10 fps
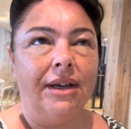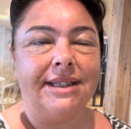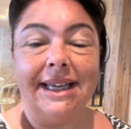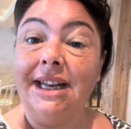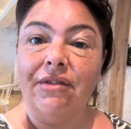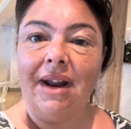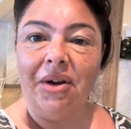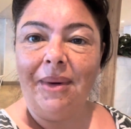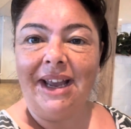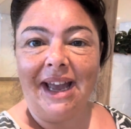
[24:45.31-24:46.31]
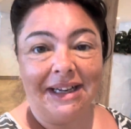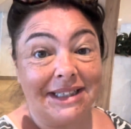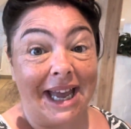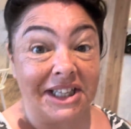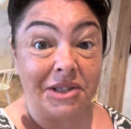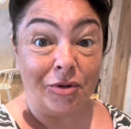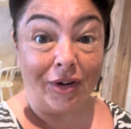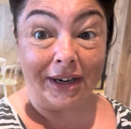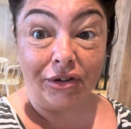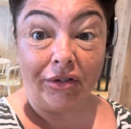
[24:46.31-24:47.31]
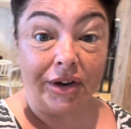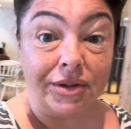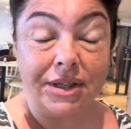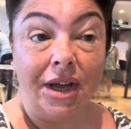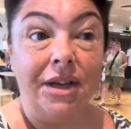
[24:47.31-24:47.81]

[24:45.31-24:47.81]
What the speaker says: scenic railway and catamaran cruise.